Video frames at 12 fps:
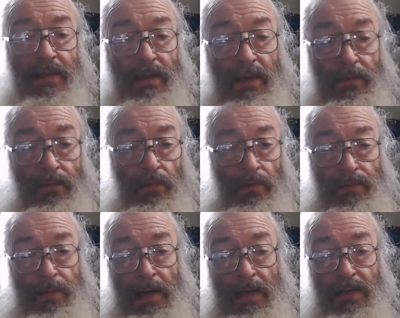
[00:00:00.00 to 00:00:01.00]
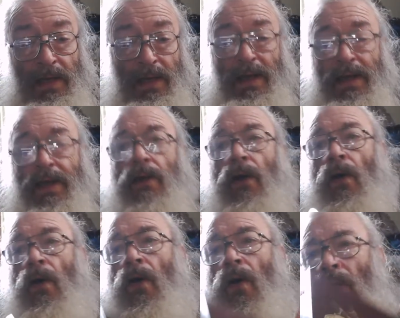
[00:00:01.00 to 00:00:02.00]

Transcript: leather rose box. You know,